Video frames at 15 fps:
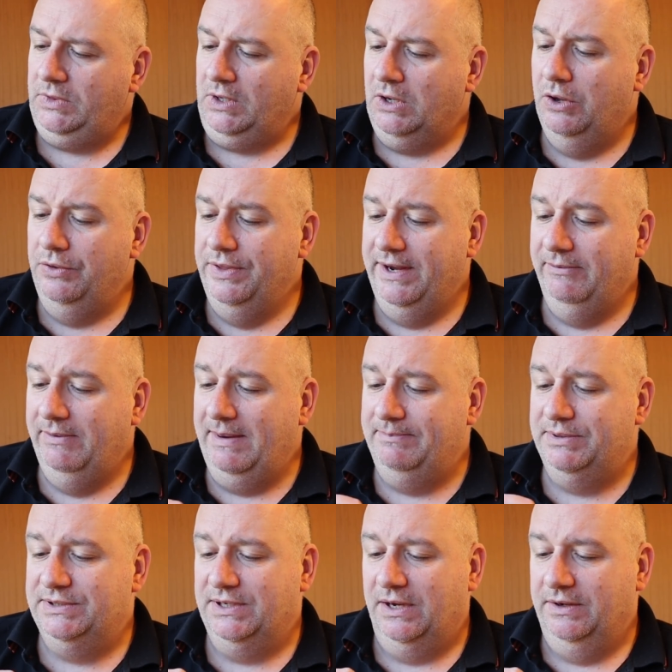on their
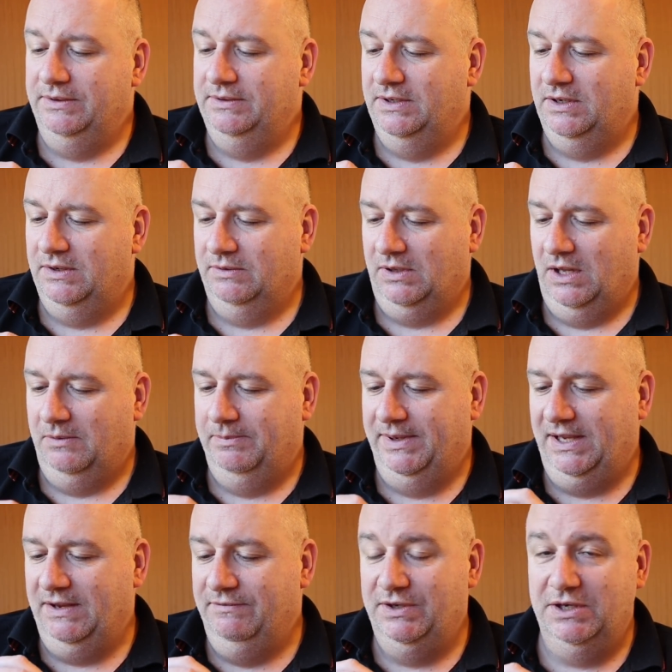website, and I'll be
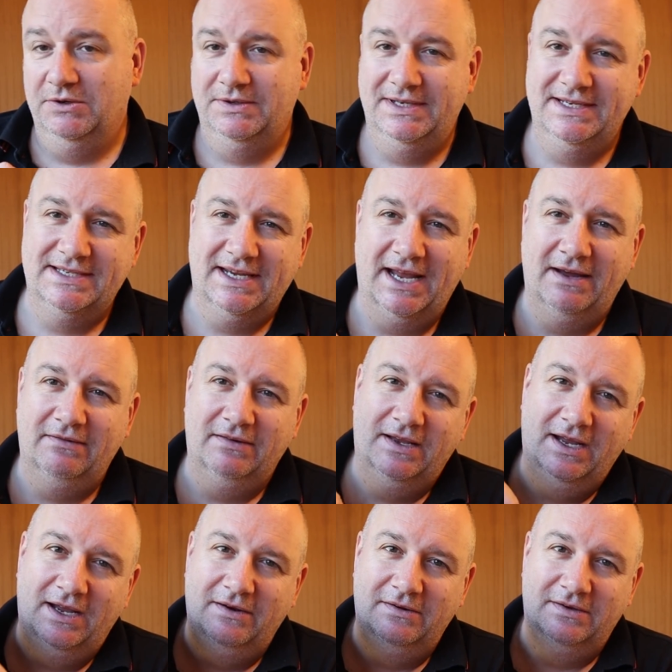giving you a discount
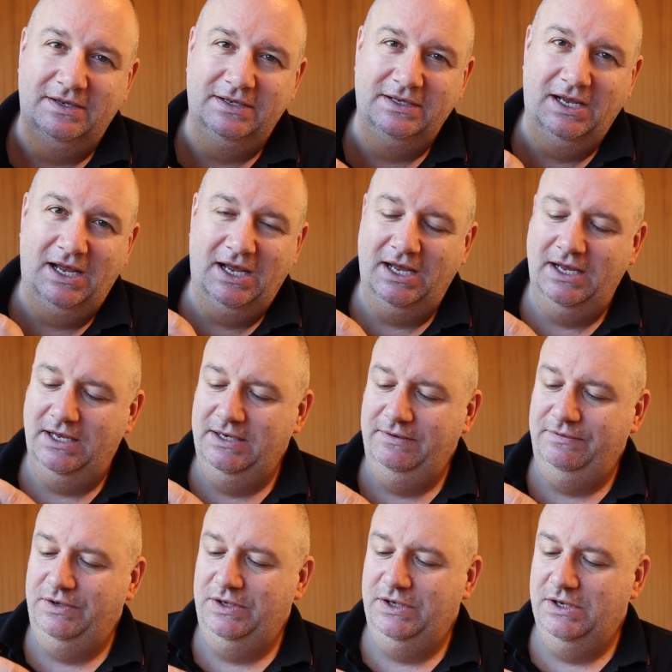code, and
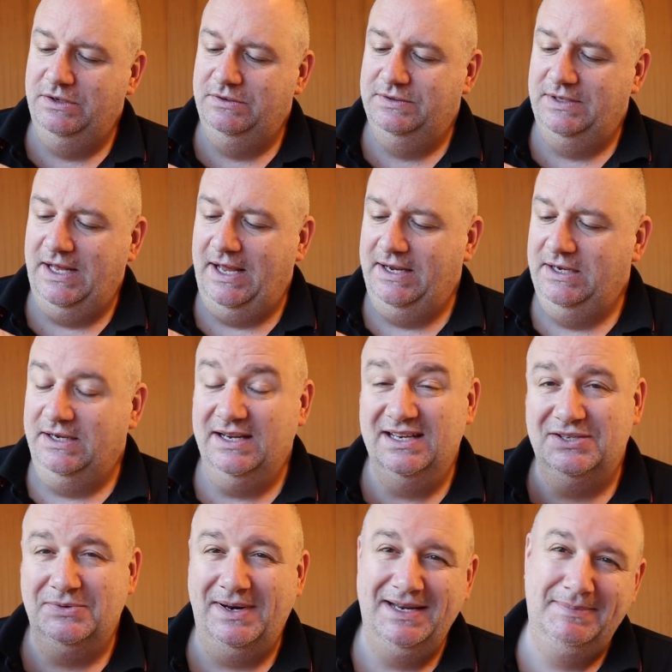if you use that you get
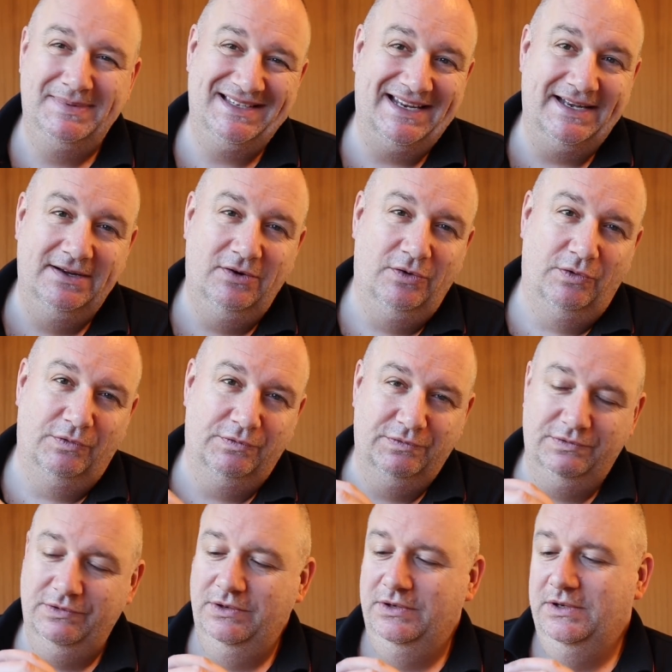20%
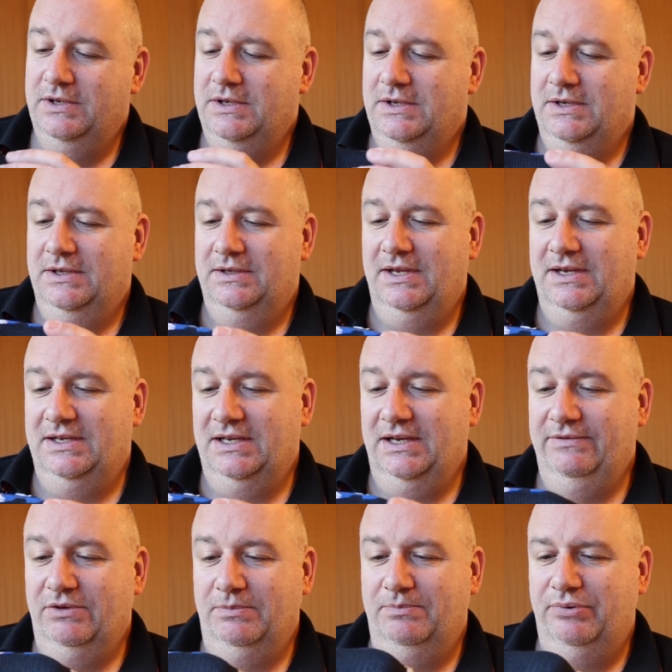off. And they
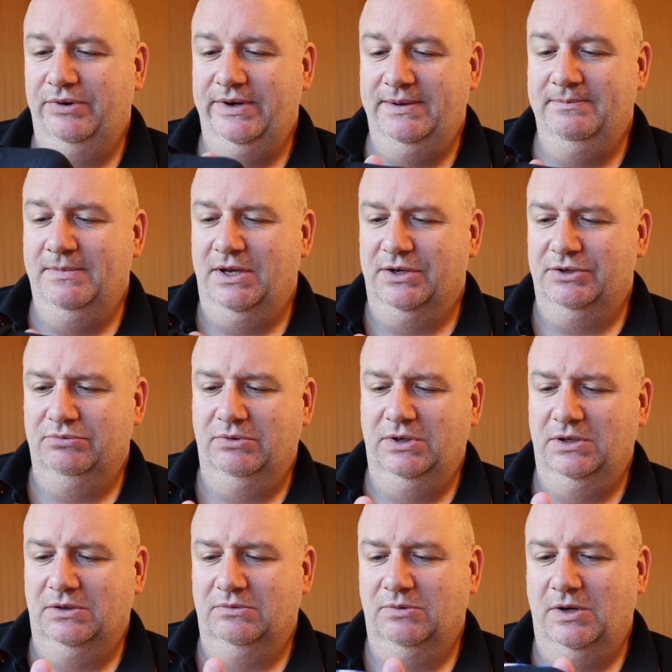deliver pretty much
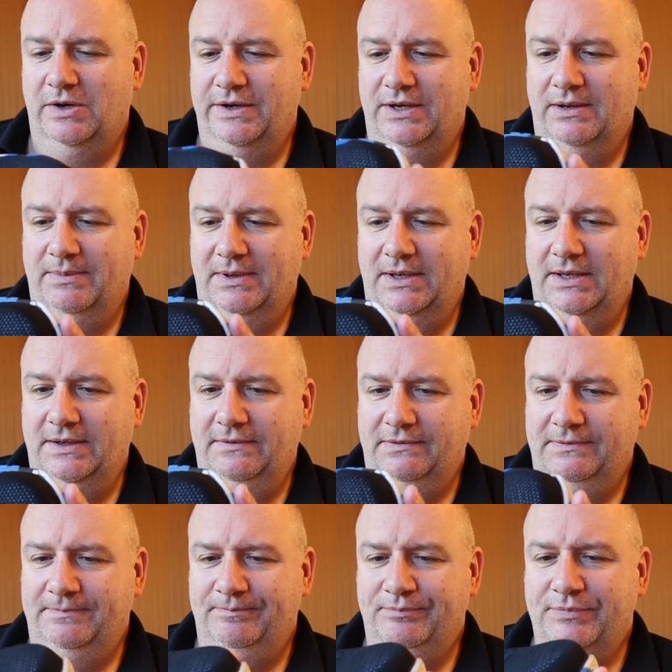worldwide, I believe.
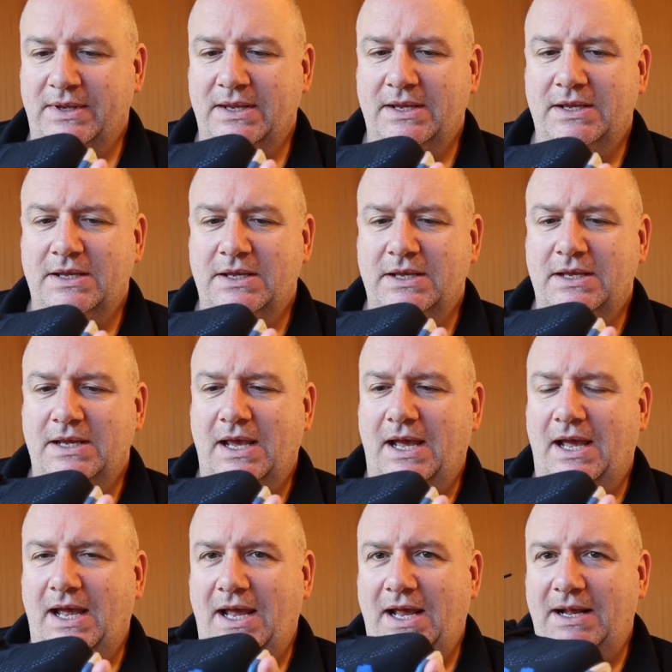
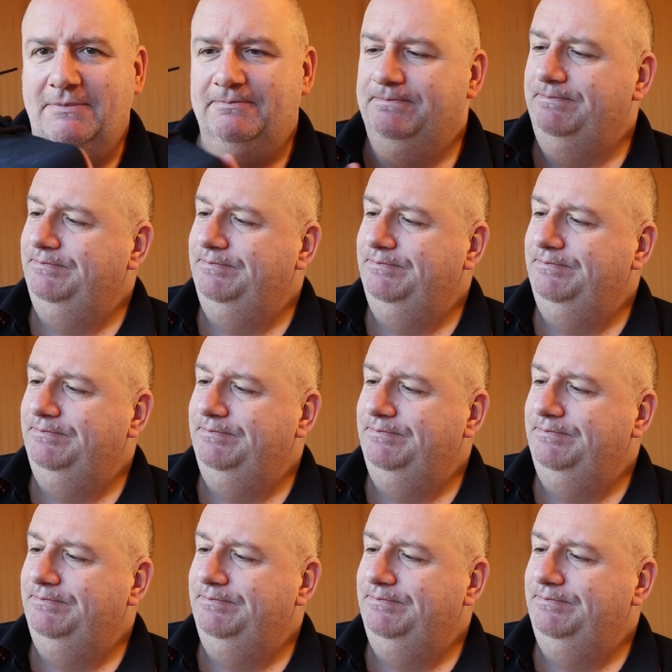I